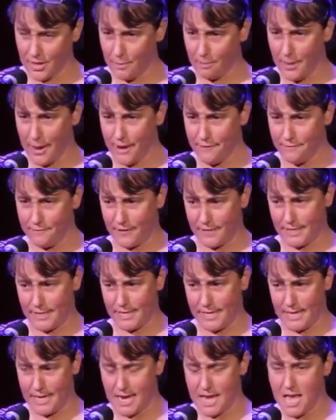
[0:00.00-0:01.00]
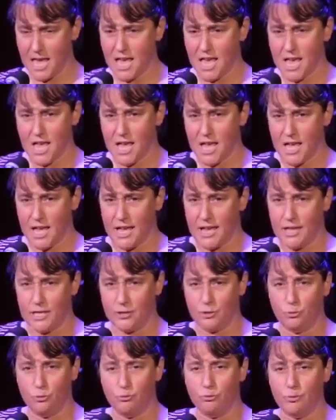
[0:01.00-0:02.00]
And the Bay of Fundy
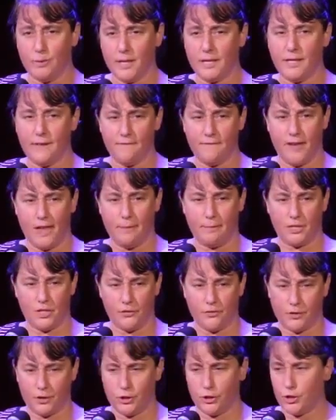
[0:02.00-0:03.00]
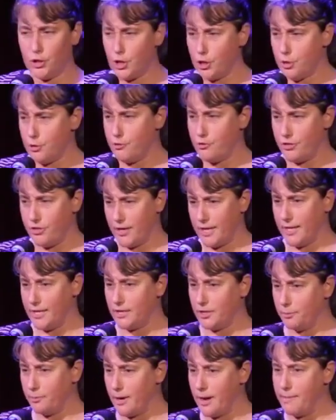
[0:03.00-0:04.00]
is really famous for two
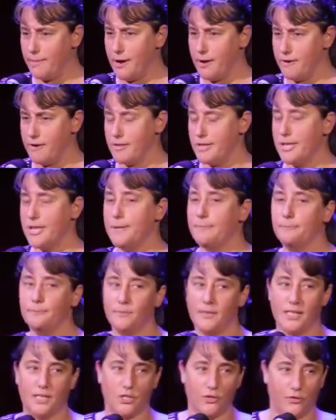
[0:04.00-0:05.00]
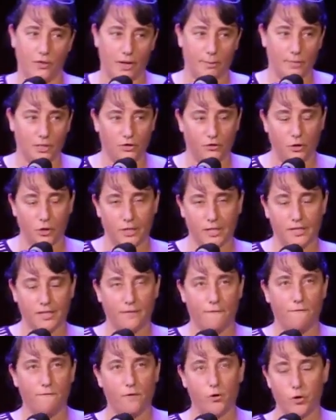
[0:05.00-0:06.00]
things primarily. It's famous for
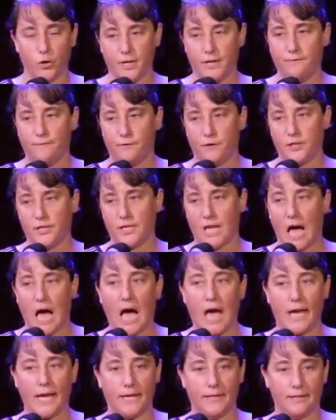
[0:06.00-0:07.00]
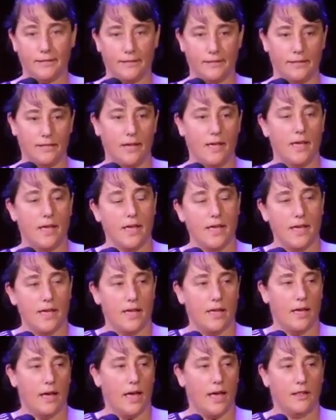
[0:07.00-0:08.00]
its 40-foot tides.
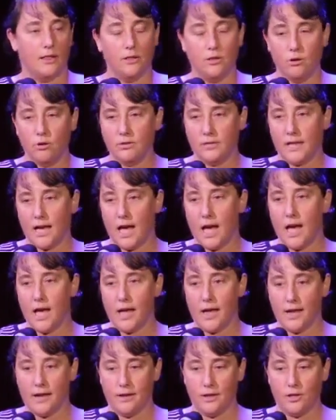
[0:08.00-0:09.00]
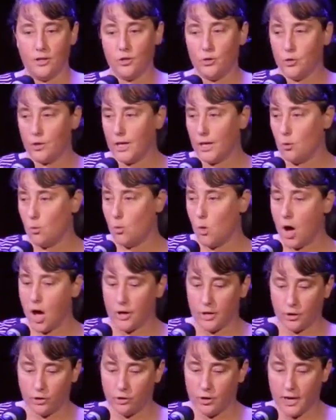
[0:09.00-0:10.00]
At low tide, you can
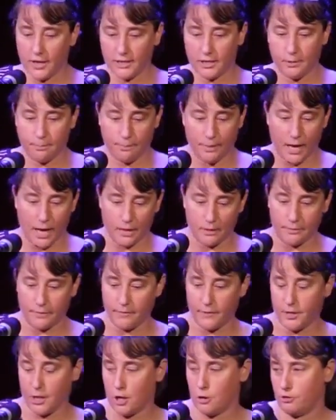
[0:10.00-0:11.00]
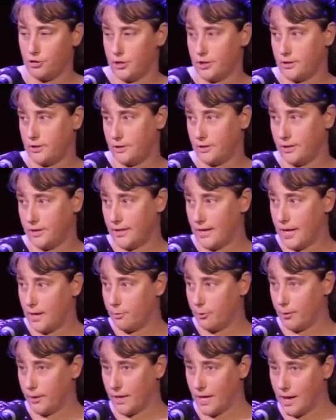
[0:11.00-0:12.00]
walk across the bottom of the ocean to the
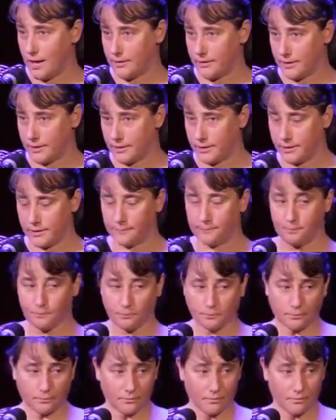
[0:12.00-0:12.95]
neighboring islands.